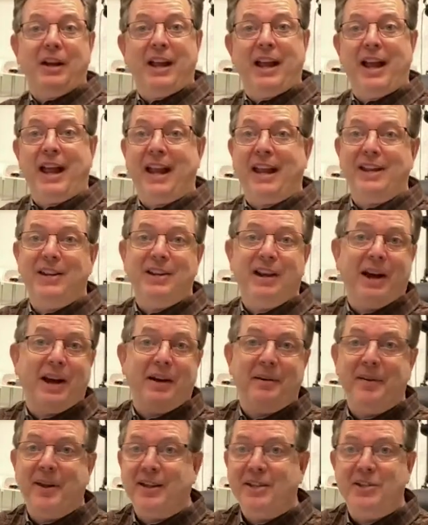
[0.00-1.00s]
And
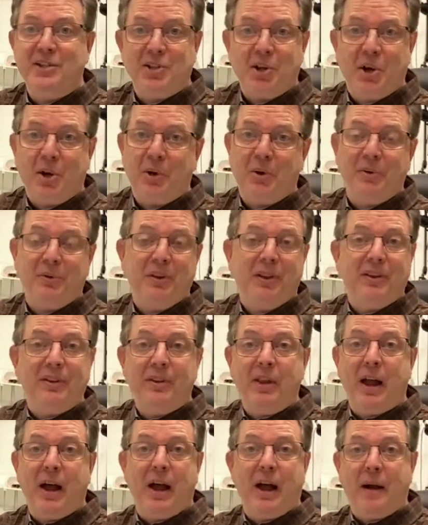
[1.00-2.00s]
so
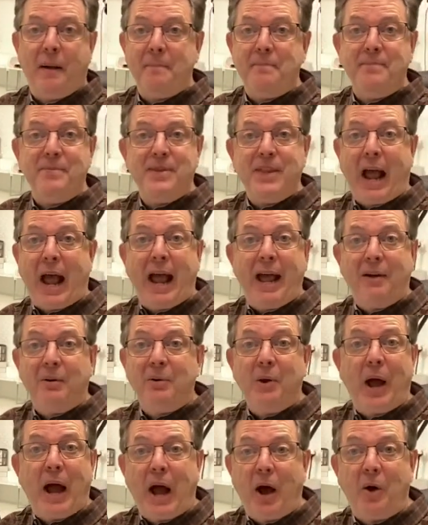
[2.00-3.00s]
I don't
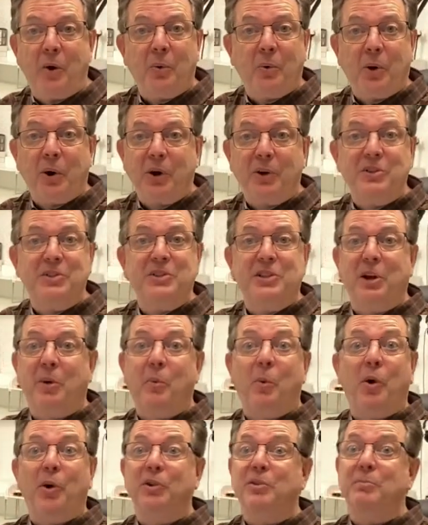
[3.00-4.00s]
know how it works. There
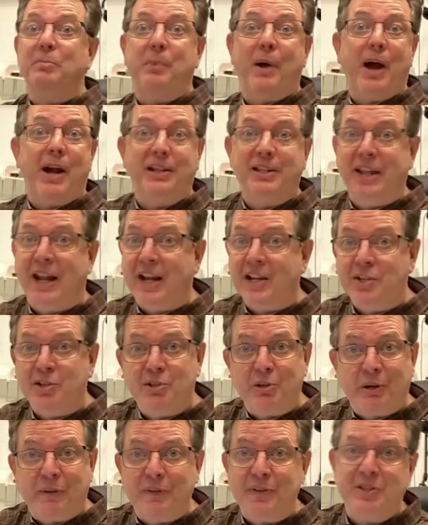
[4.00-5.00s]
weren't podcast
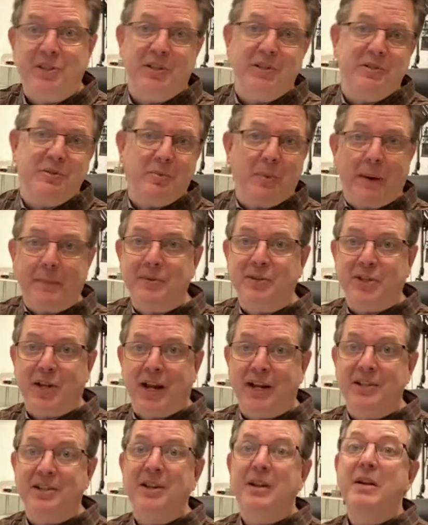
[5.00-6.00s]
services and
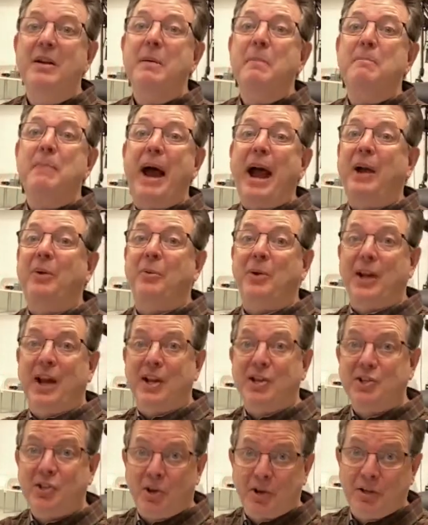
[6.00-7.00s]
websites back when I
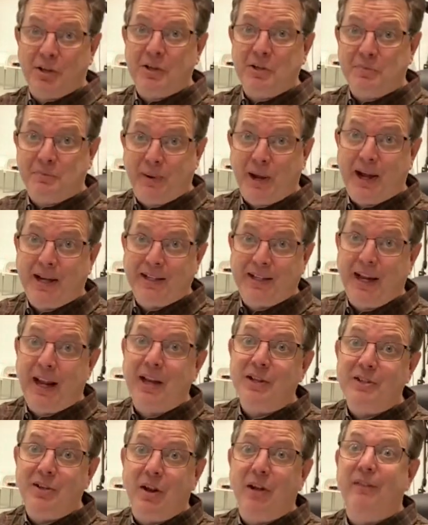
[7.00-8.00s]
started this
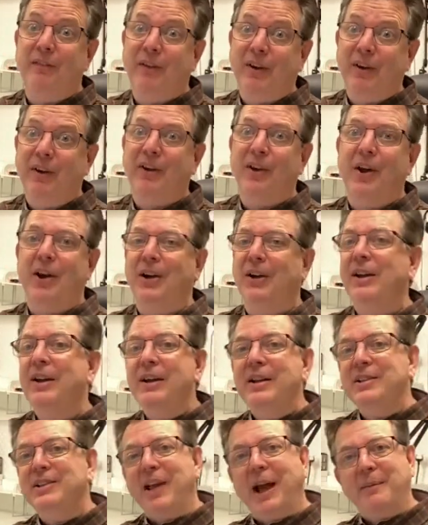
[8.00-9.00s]
podcast a very long
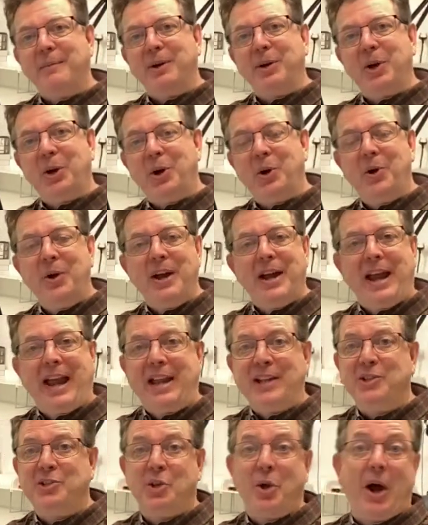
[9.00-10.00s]
time ago.
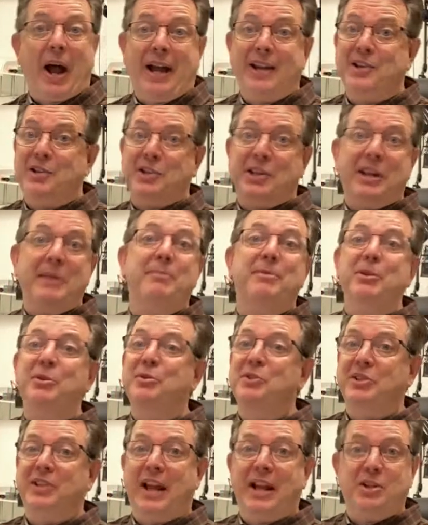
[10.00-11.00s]
And so I just keep
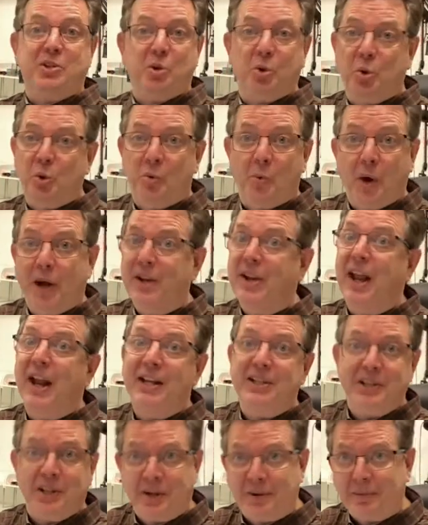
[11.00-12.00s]
using that tool. One day
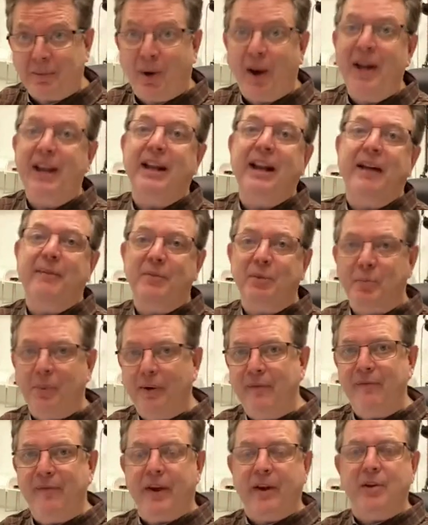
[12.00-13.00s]
it's going to break and I have to
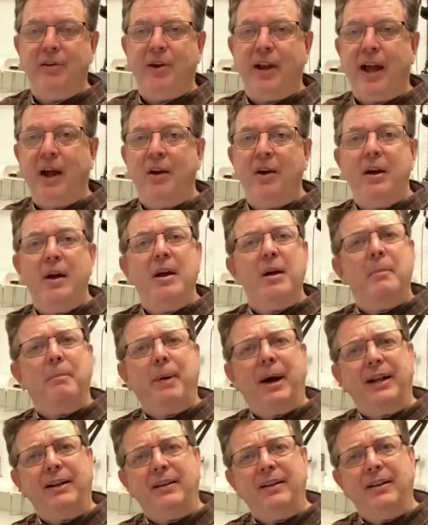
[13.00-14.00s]
refigure it out.
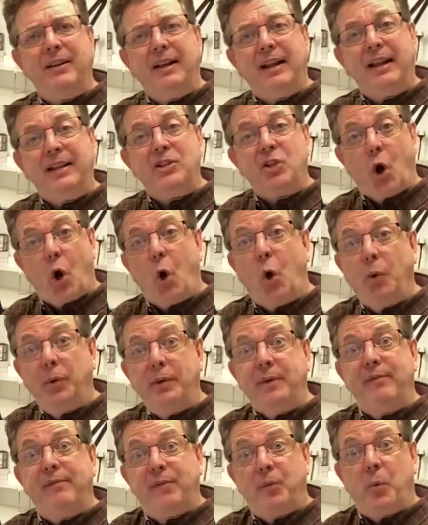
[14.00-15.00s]
But it's
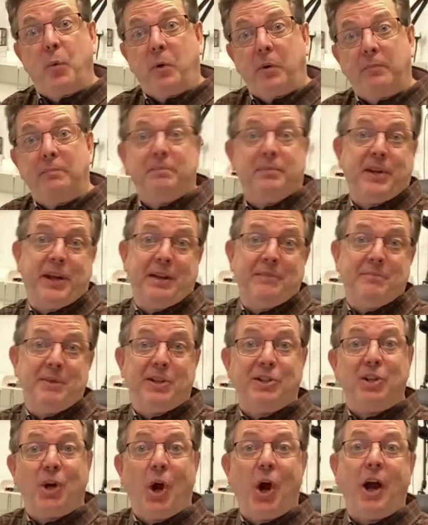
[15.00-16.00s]
only for
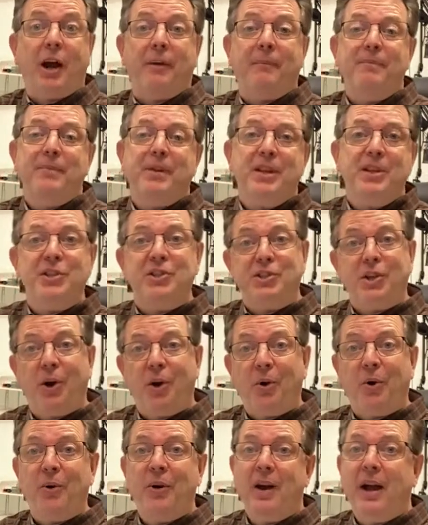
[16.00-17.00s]
Kidmin Talk.
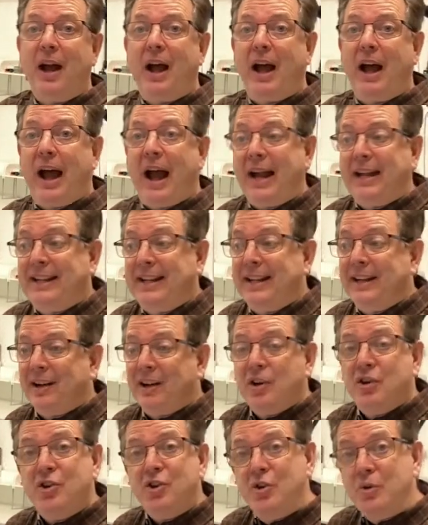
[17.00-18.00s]
So I needed a
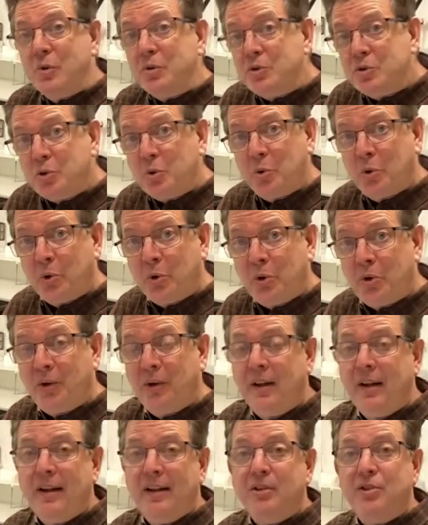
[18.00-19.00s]
new tool
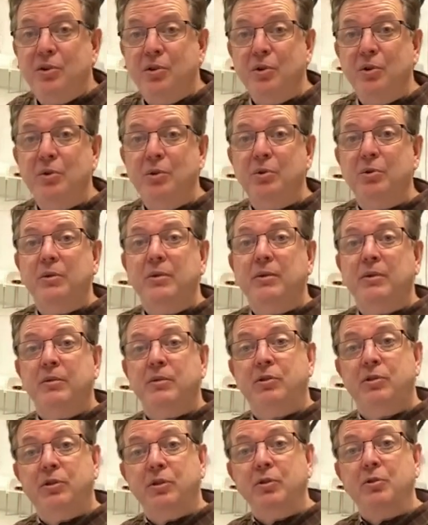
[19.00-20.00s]
to
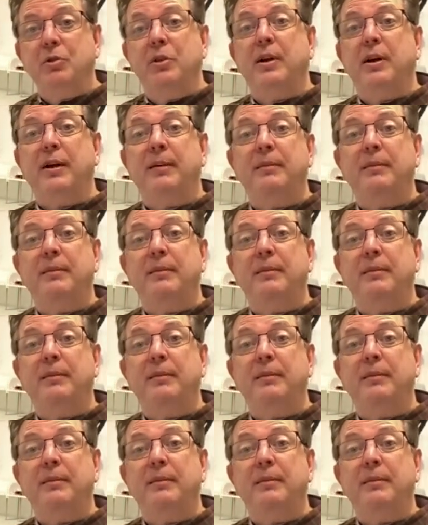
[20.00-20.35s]
do the